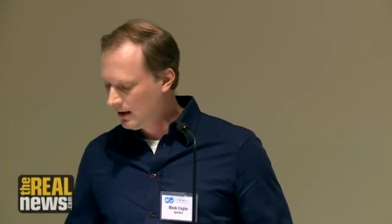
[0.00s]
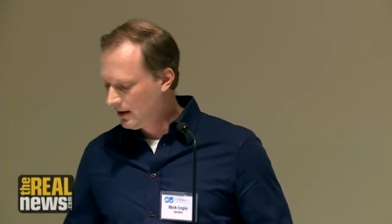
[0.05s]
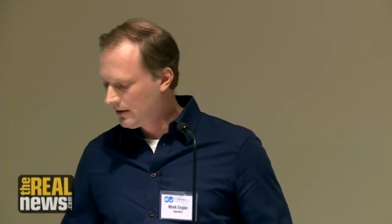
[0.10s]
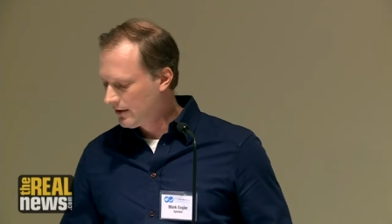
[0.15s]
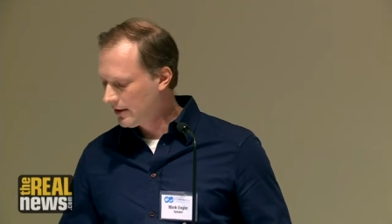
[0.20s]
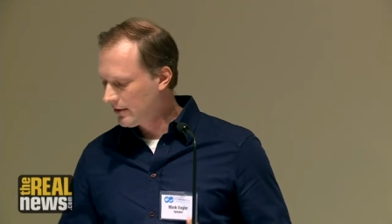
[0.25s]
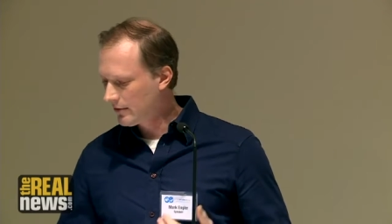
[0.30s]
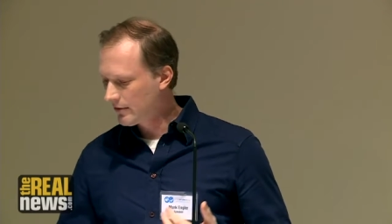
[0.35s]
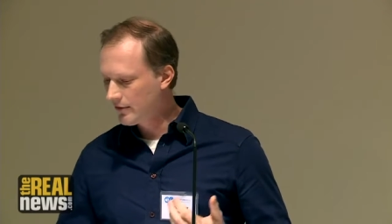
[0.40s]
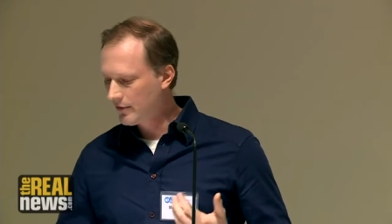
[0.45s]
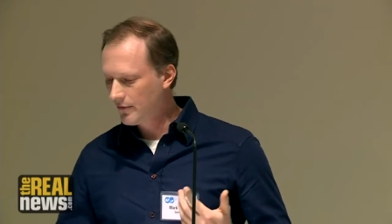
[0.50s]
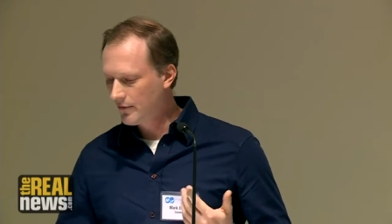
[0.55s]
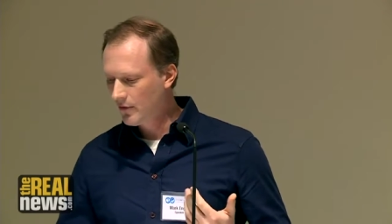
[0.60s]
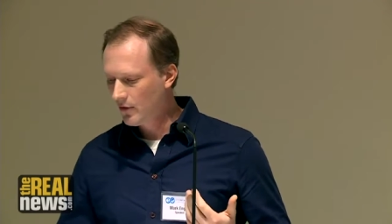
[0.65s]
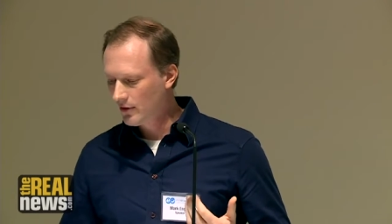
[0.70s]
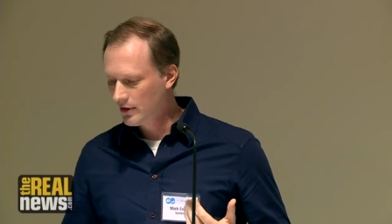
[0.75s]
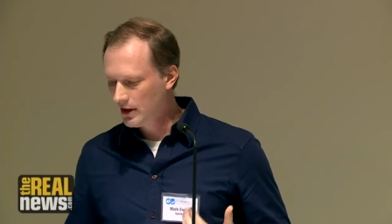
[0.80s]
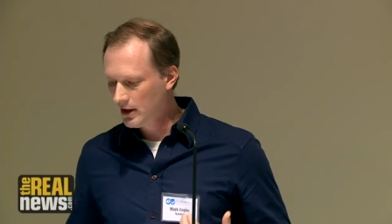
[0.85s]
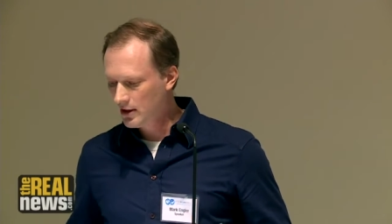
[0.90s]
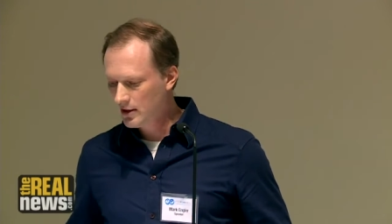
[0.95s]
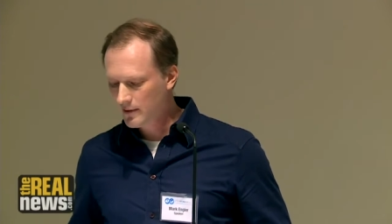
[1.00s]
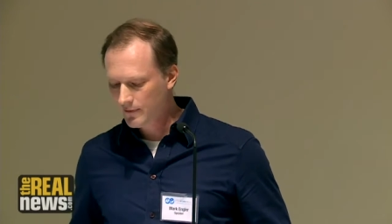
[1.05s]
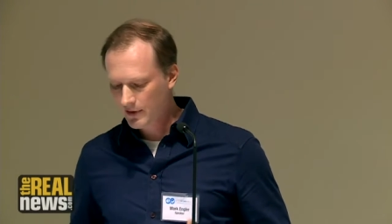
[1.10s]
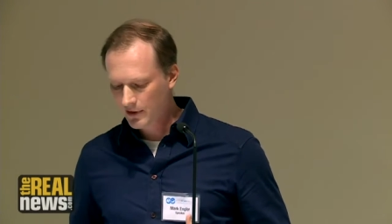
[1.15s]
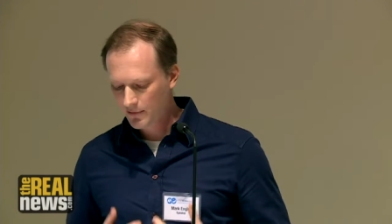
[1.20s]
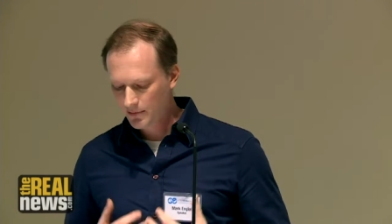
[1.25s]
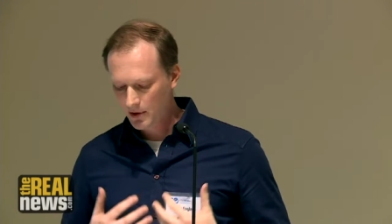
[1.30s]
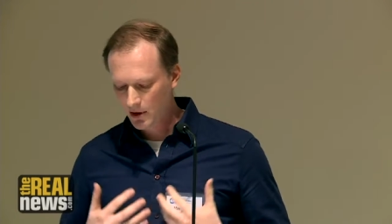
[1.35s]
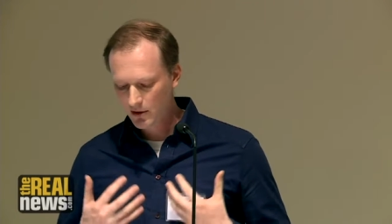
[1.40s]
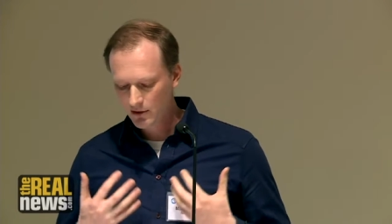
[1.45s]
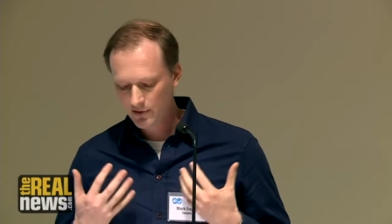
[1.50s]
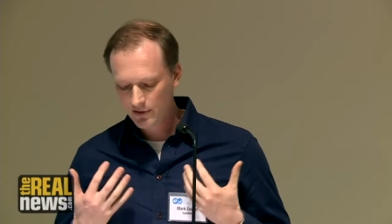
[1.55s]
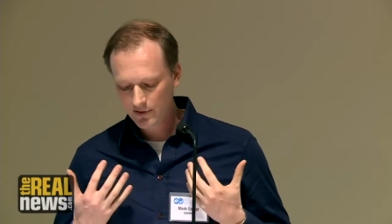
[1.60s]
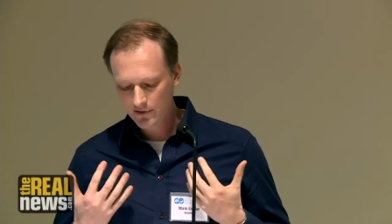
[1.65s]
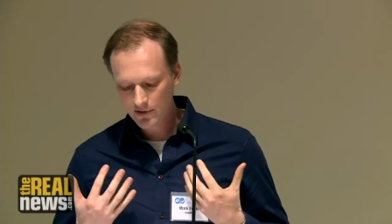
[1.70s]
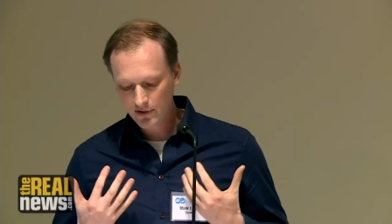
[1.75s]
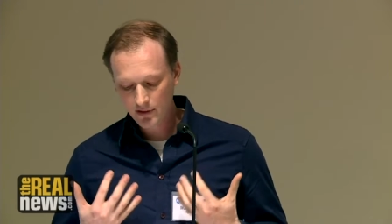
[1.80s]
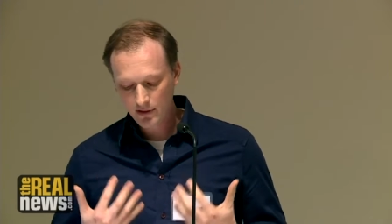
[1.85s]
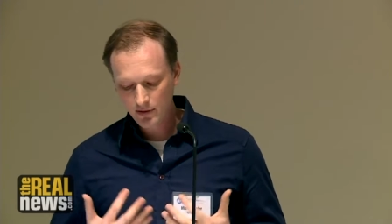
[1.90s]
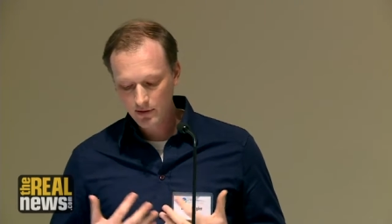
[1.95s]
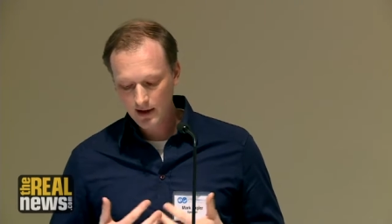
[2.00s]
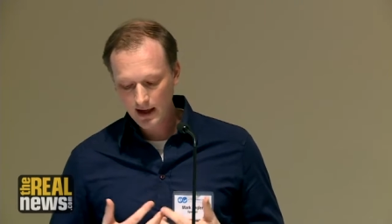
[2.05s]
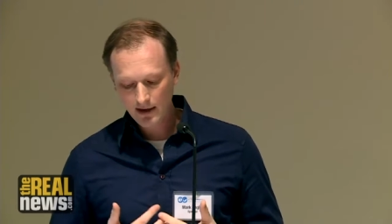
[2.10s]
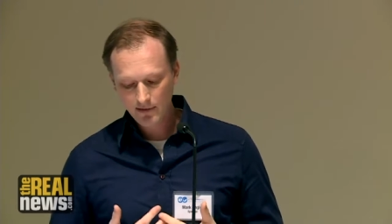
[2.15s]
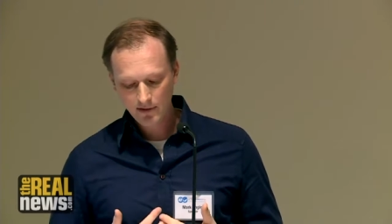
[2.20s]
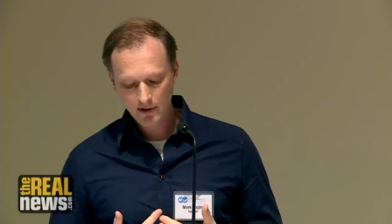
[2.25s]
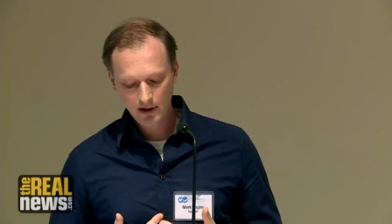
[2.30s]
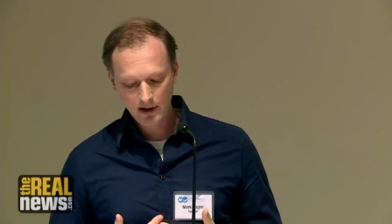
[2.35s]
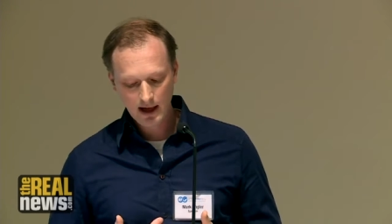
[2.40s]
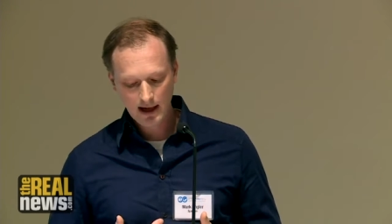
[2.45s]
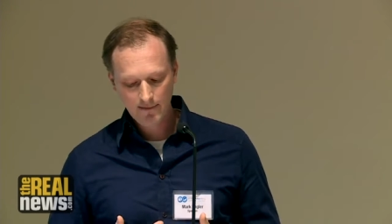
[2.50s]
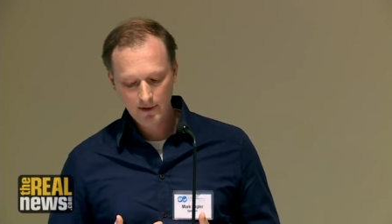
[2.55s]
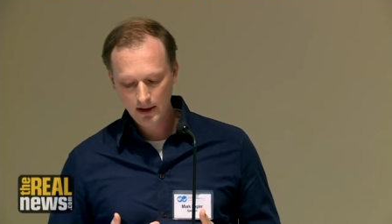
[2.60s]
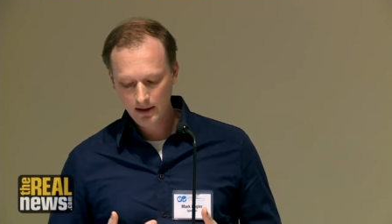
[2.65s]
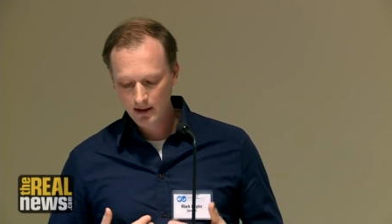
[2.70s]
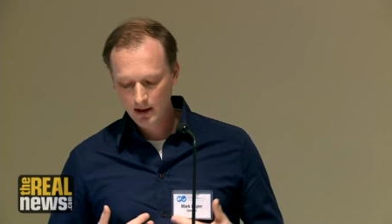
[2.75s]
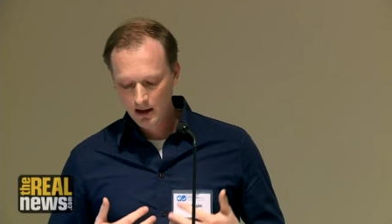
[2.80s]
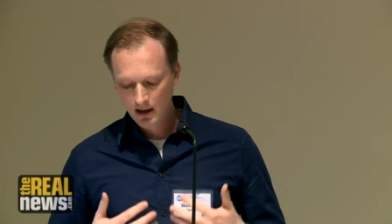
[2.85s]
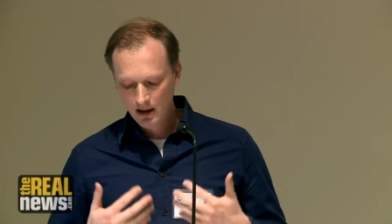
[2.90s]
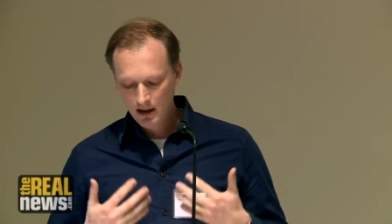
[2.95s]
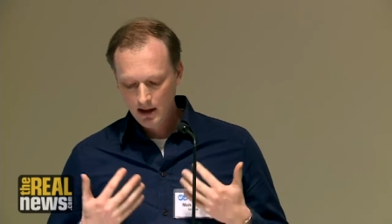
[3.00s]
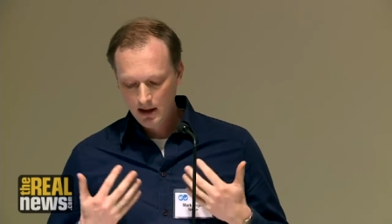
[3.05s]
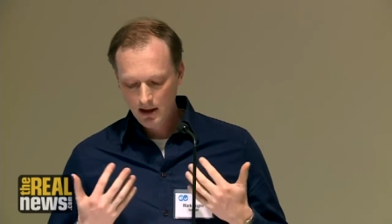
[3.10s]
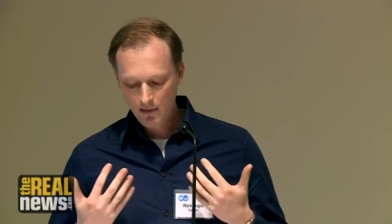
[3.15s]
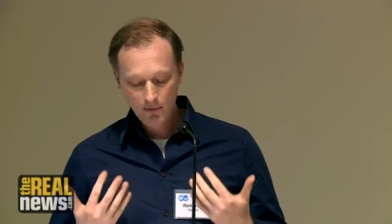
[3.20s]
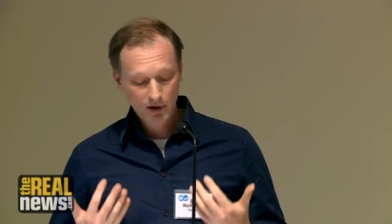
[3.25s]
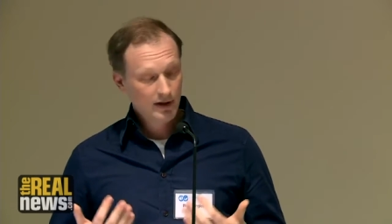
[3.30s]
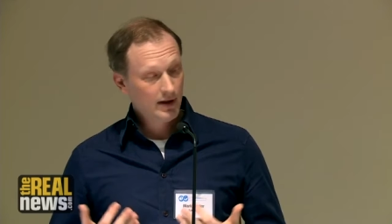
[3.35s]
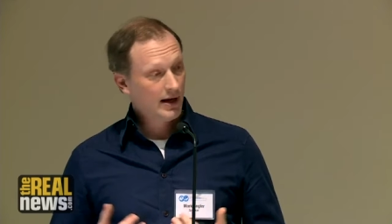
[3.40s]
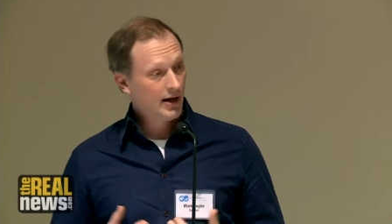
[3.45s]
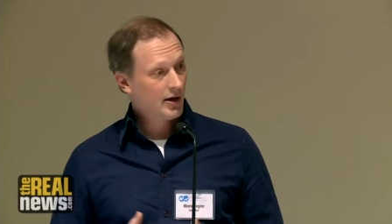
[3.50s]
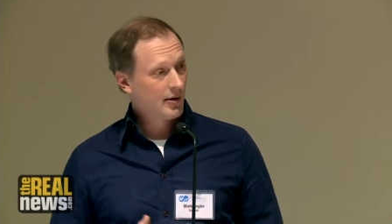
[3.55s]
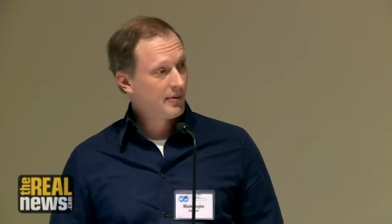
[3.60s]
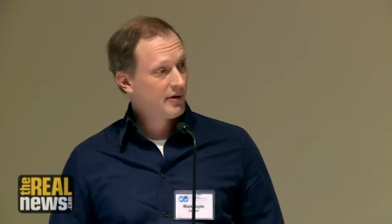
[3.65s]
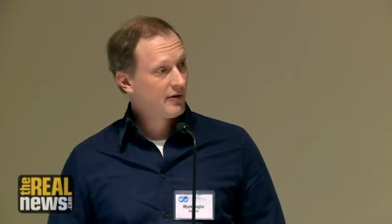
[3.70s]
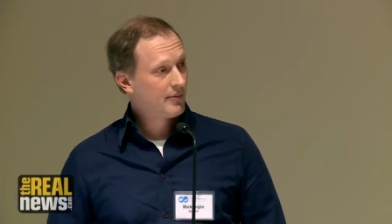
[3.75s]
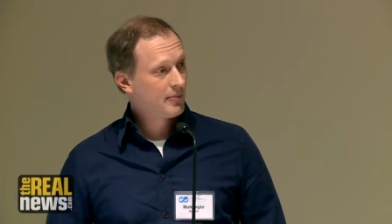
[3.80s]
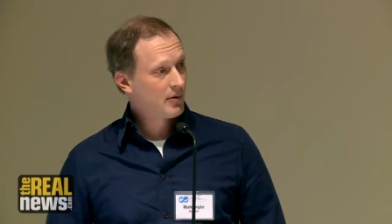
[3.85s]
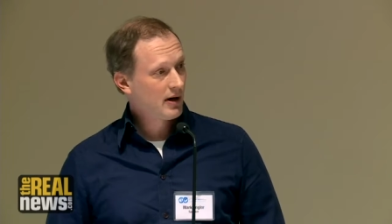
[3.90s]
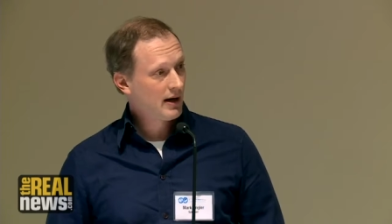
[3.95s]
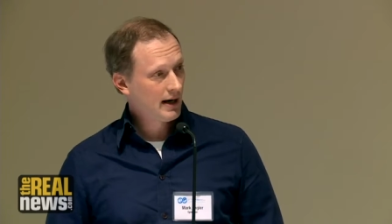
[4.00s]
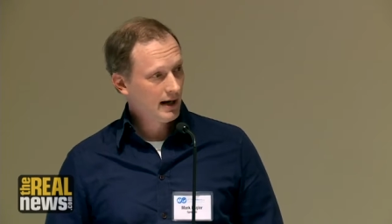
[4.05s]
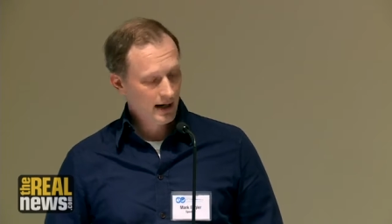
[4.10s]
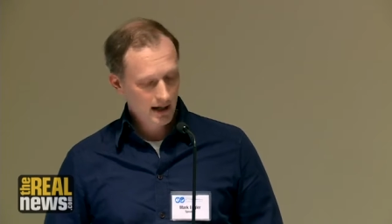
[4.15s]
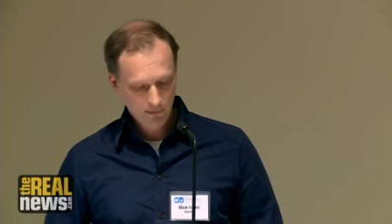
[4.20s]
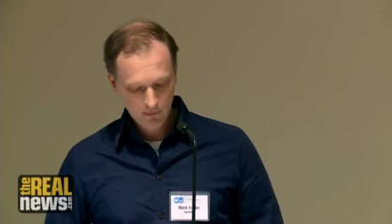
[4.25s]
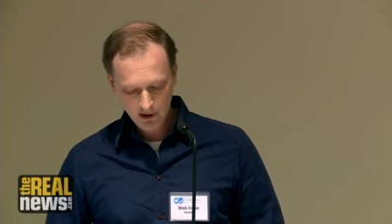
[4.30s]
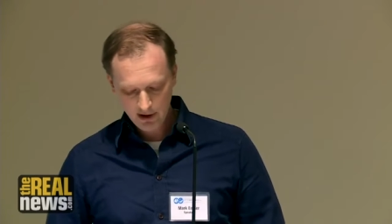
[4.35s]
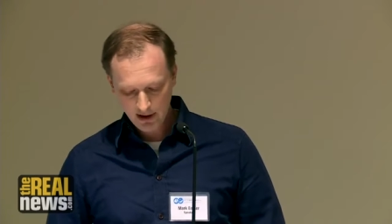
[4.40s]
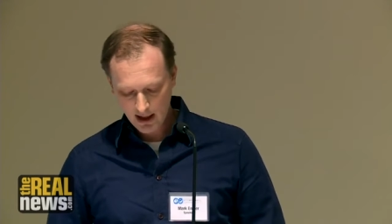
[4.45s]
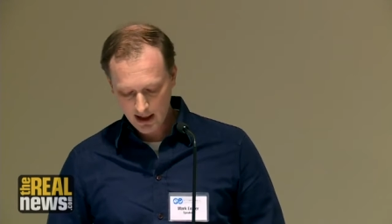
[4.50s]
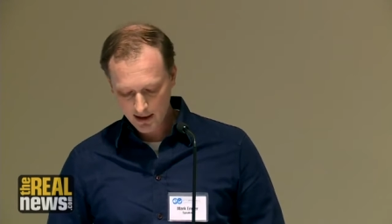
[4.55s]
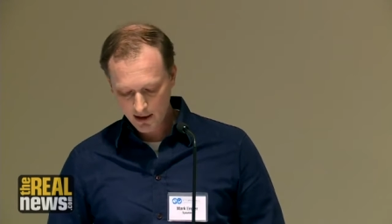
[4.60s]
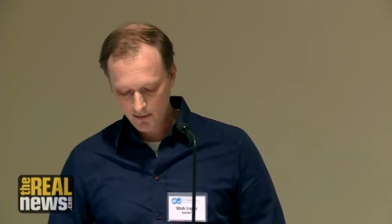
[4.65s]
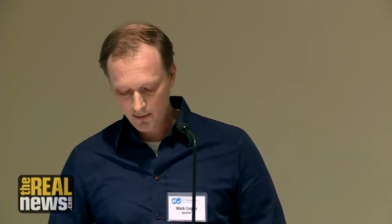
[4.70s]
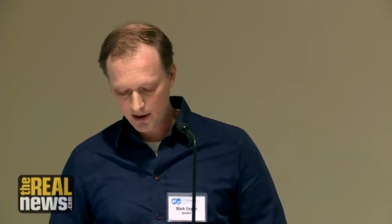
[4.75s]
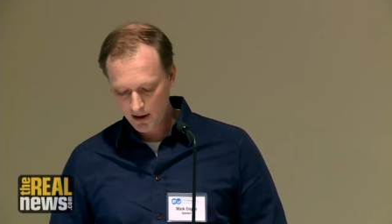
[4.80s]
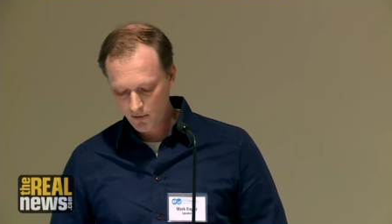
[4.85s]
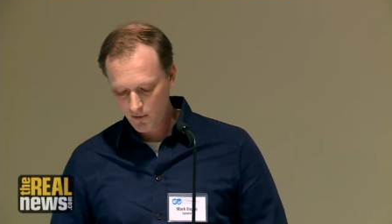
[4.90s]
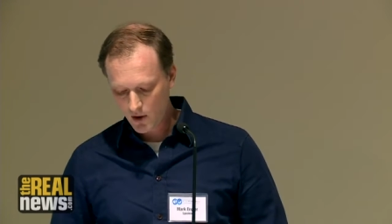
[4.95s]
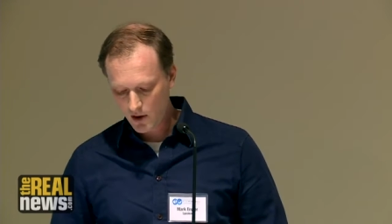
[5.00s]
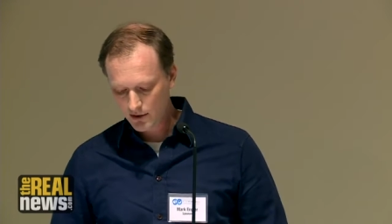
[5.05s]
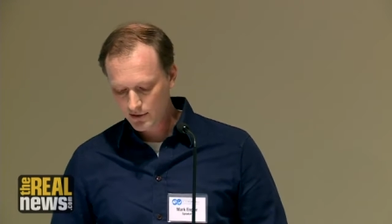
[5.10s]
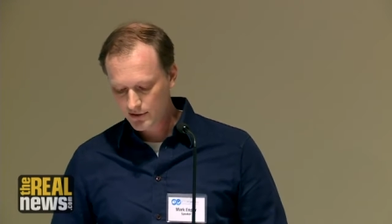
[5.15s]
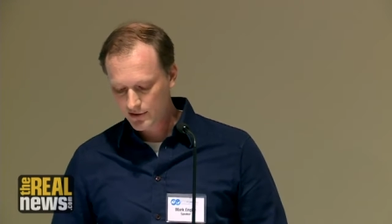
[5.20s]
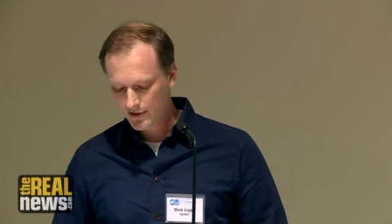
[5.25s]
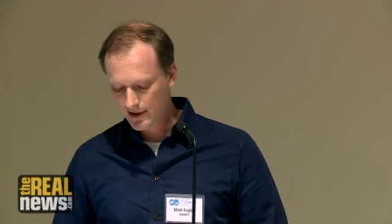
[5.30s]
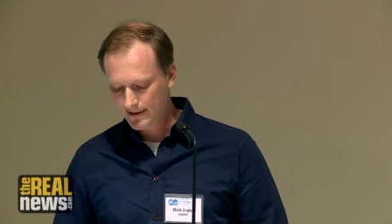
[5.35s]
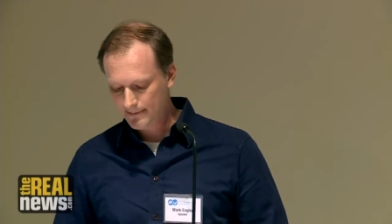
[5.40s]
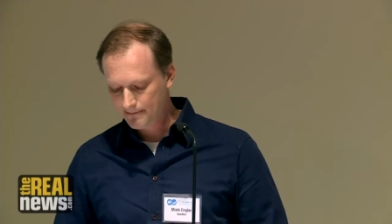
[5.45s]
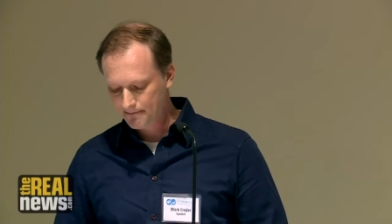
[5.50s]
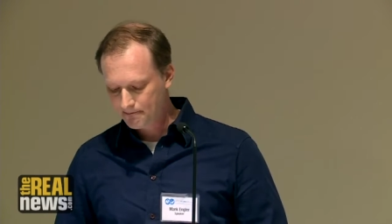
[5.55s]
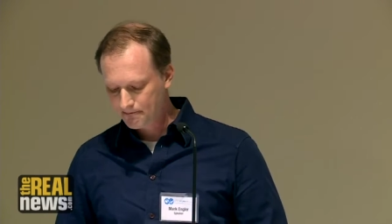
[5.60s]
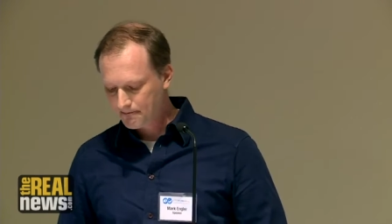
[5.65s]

Then there was a full year of explosions in 2011 with the Arab Spring and with Occupy Wall Street.